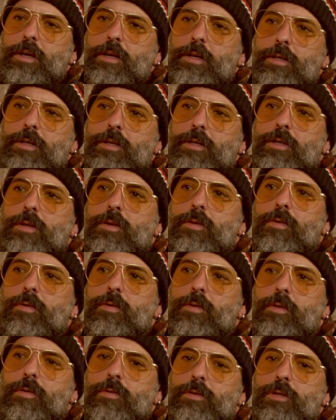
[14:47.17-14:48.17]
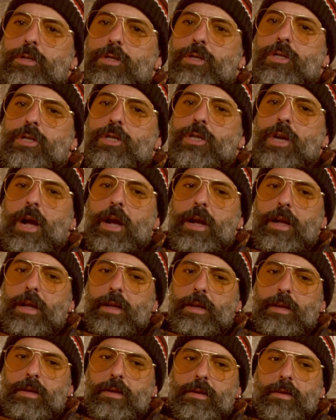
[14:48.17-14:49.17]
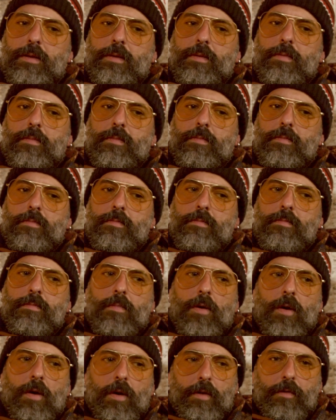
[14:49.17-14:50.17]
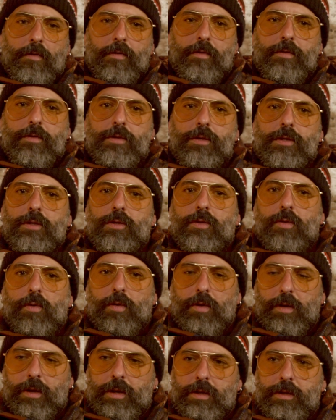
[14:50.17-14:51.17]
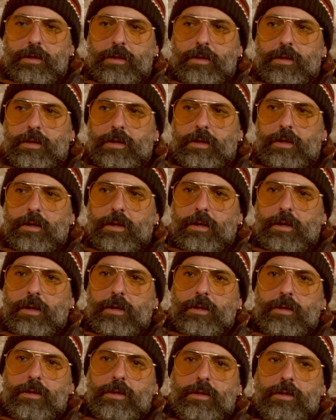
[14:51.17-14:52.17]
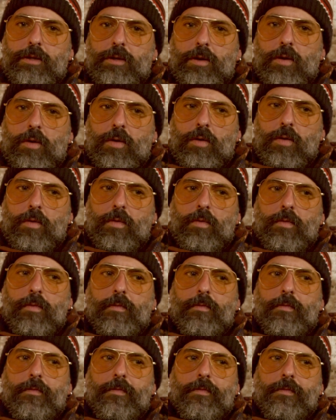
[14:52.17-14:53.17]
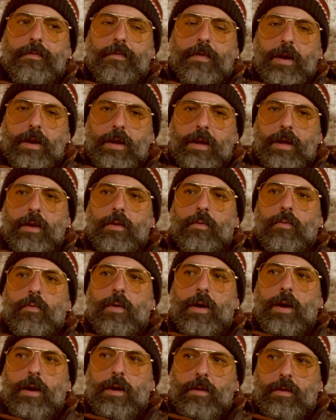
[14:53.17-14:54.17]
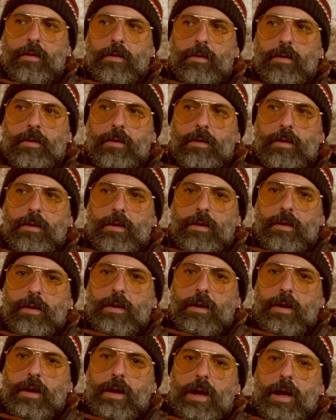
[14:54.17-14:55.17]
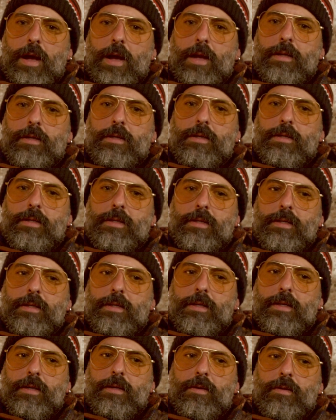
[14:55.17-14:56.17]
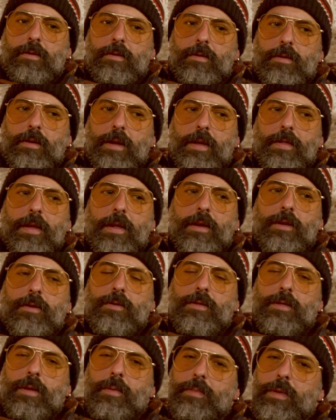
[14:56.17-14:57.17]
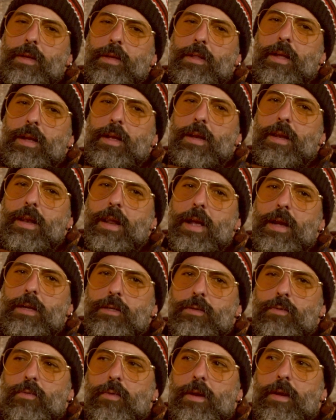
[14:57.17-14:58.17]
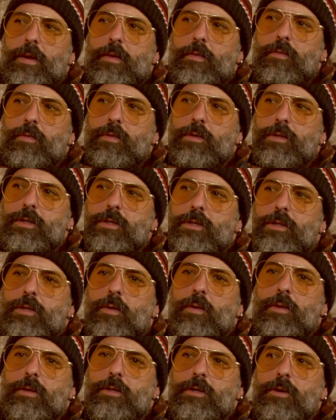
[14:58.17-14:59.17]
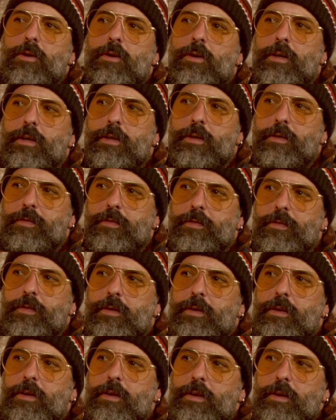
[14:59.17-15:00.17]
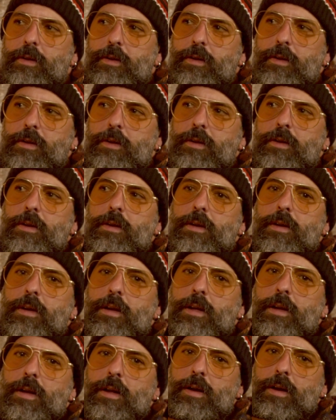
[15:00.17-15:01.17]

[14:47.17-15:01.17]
could do those giant Marvel stories hmm. so fucking well and still and then do something like Nextwave, which is so alternative. Yeah. And I,